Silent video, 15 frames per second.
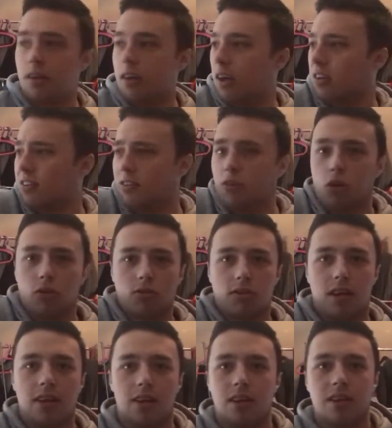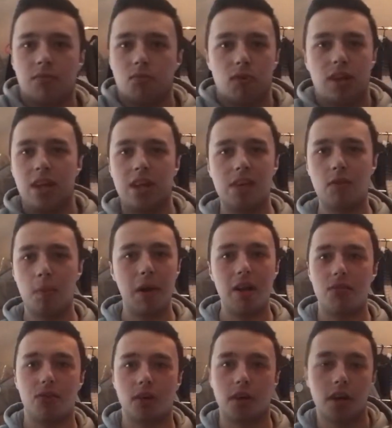it looks like they didn't really give him
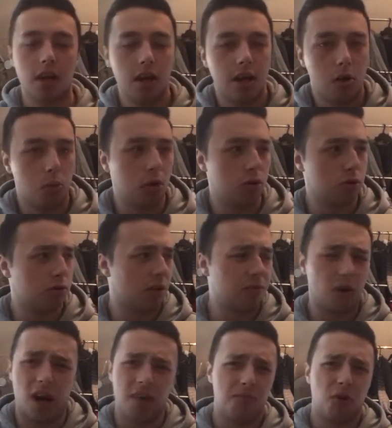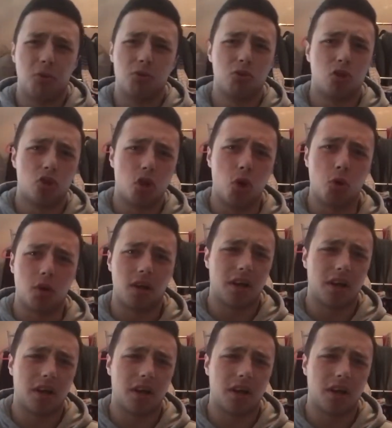anything, which was I thought was a joke.